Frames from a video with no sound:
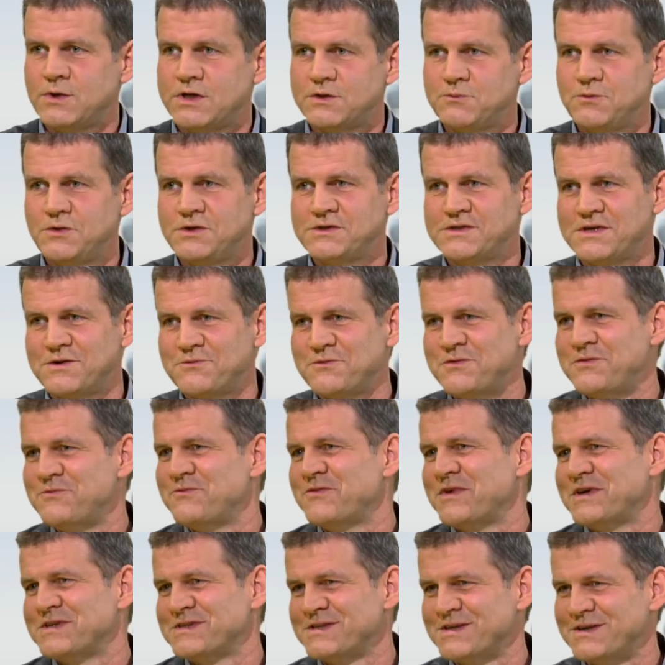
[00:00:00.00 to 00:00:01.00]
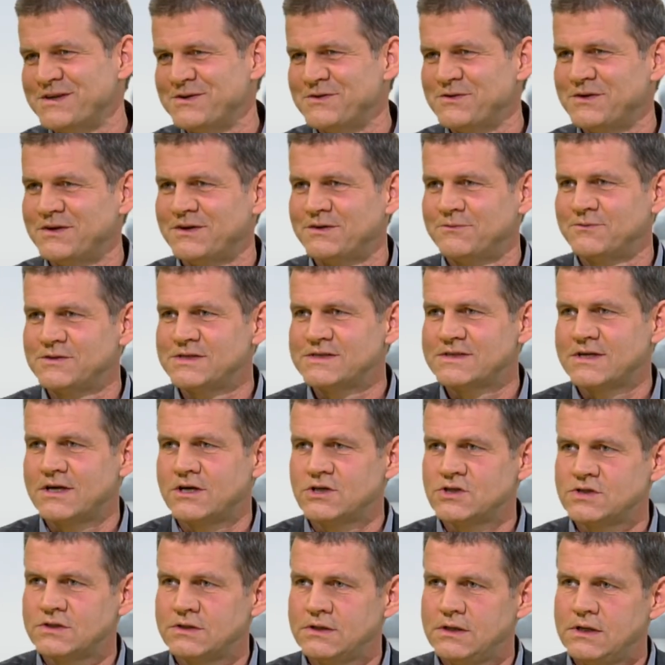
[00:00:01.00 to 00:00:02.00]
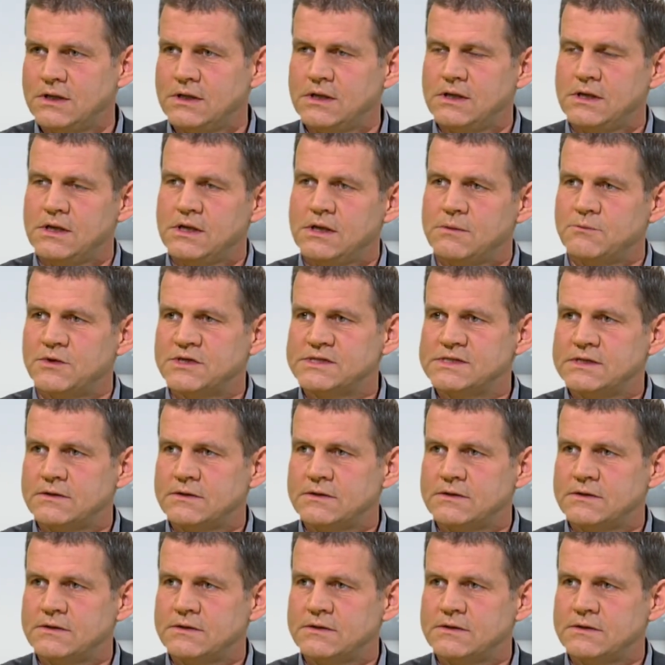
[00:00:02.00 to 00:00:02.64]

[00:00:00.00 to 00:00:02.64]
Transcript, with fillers: might be some other um, discussion. But